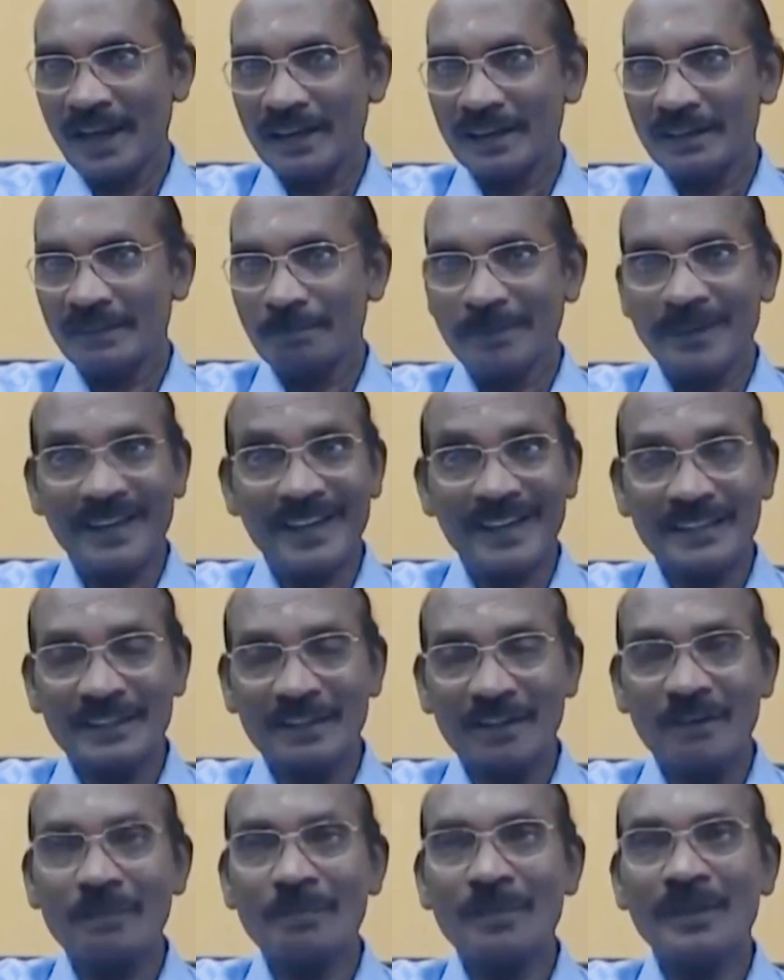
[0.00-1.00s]
And
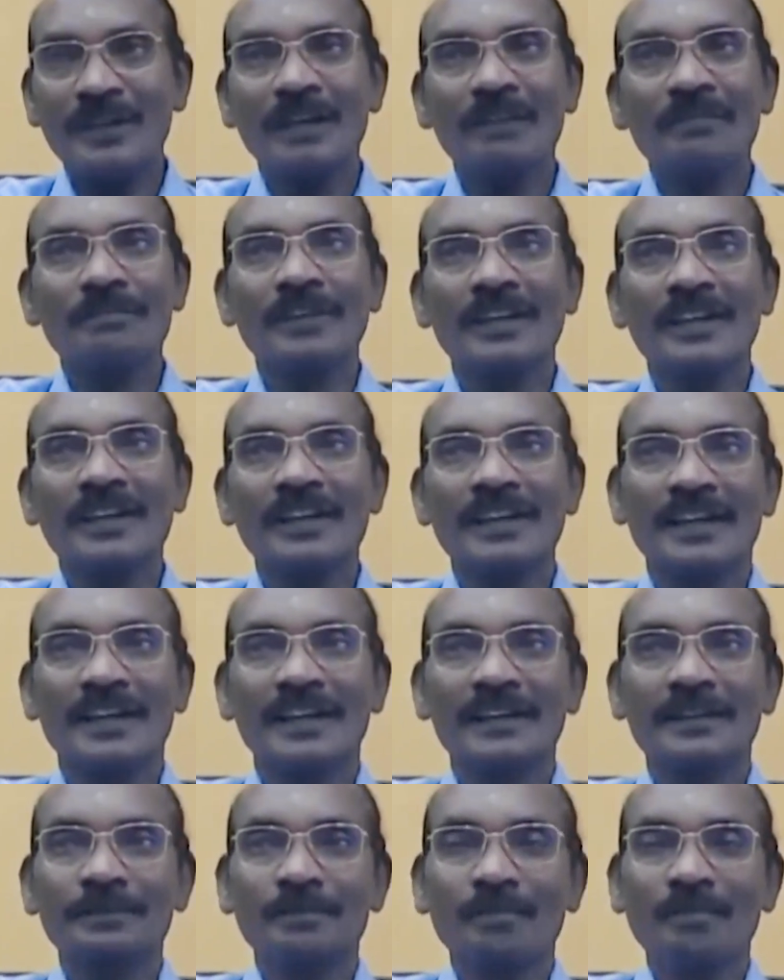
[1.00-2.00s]
being government of
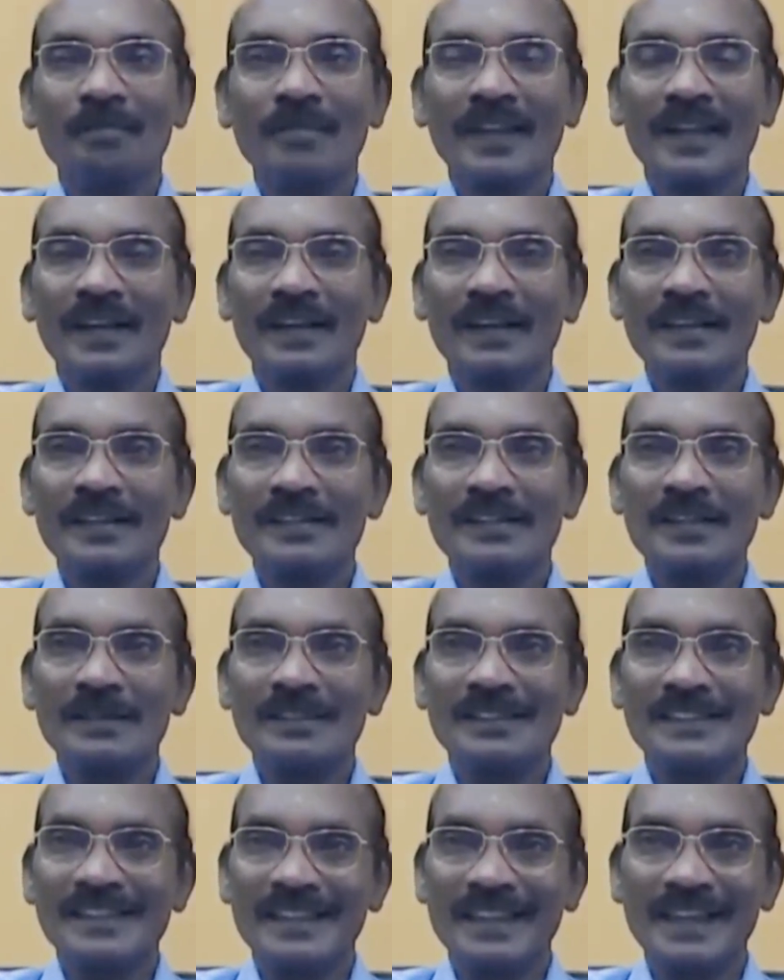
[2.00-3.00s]
India is
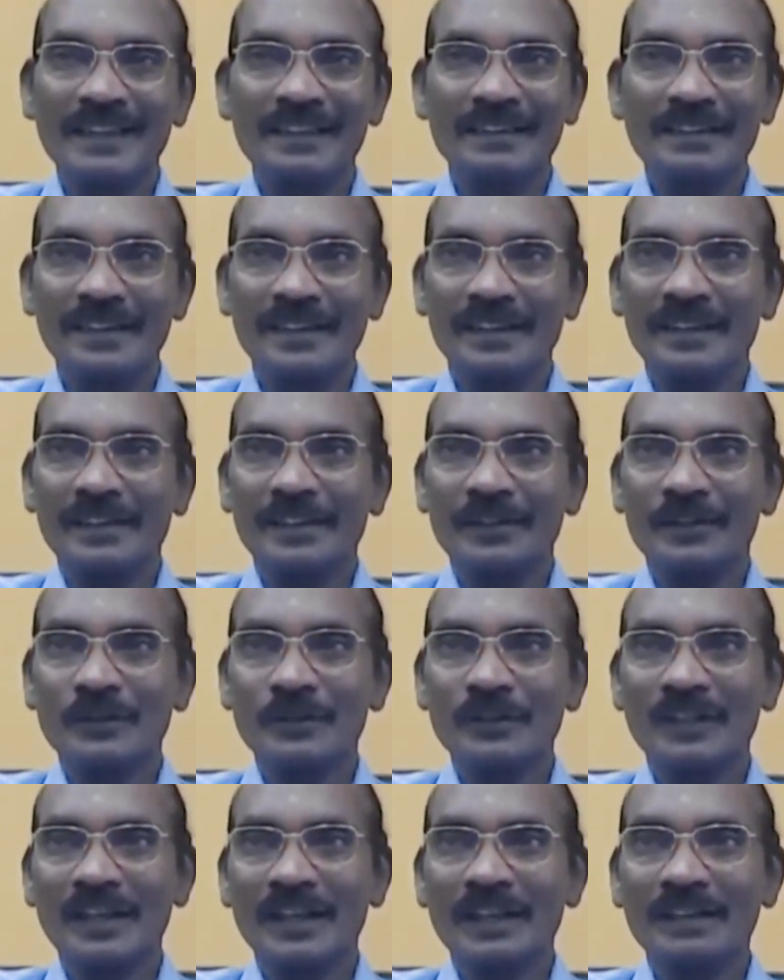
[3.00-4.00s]
a signatory
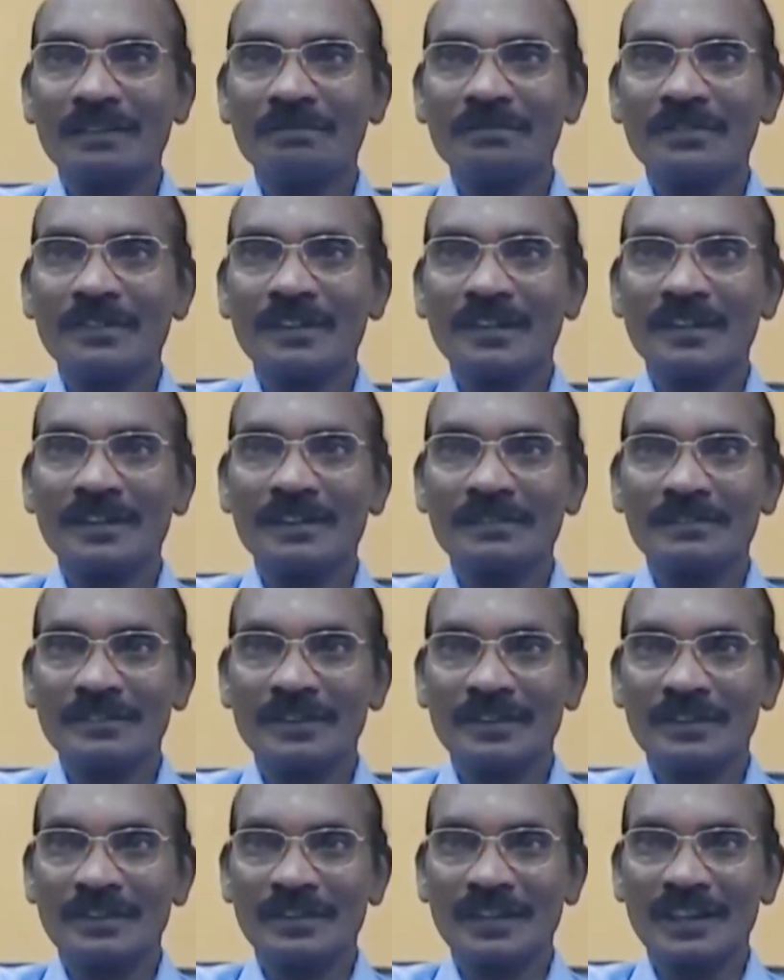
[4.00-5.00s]
to
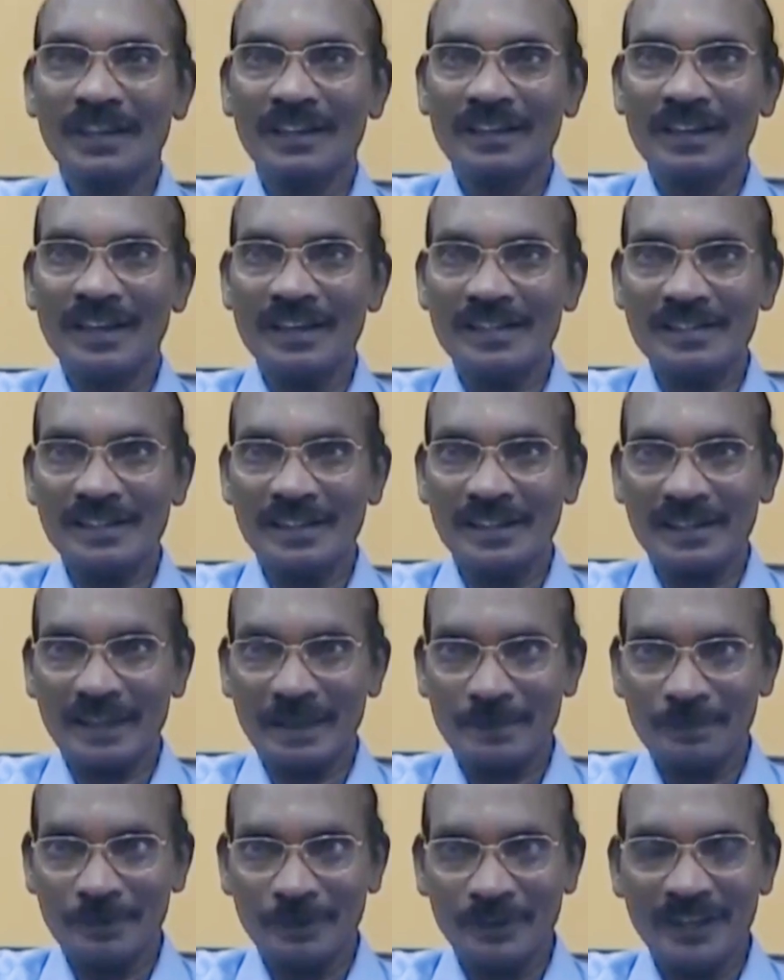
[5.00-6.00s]
the international
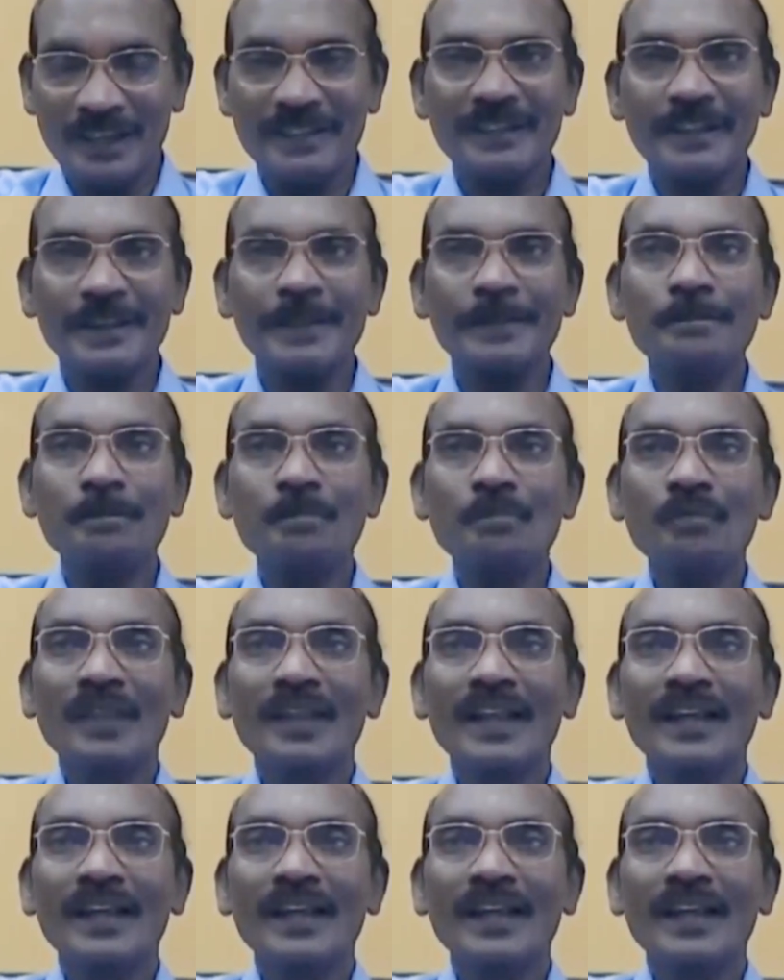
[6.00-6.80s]
community.